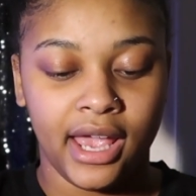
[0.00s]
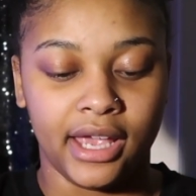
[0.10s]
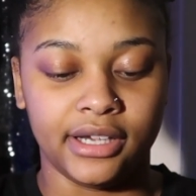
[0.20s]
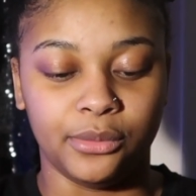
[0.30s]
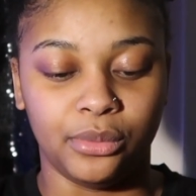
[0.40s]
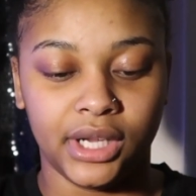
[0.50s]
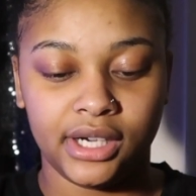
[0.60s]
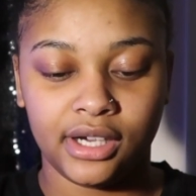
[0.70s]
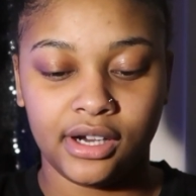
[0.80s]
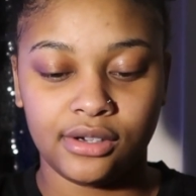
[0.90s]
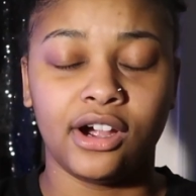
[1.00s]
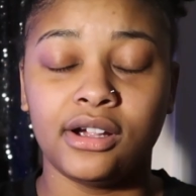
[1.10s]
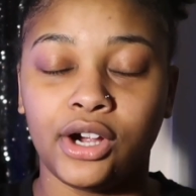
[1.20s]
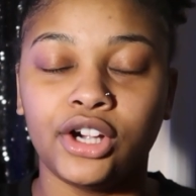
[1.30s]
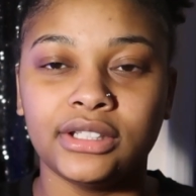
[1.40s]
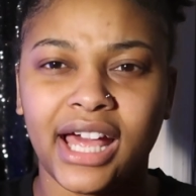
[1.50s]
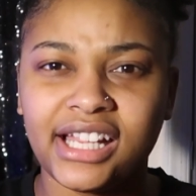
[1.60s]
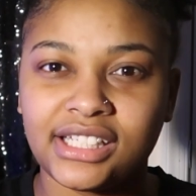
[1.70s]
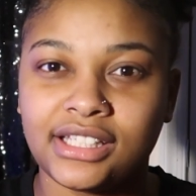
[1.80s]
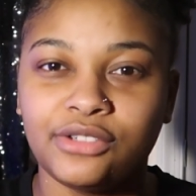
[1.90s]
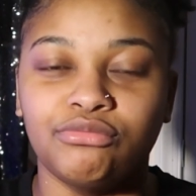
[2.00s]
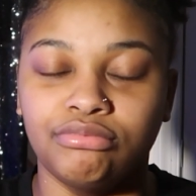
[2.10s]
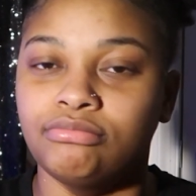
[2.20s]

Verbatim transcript: And one of the girls, her lashes look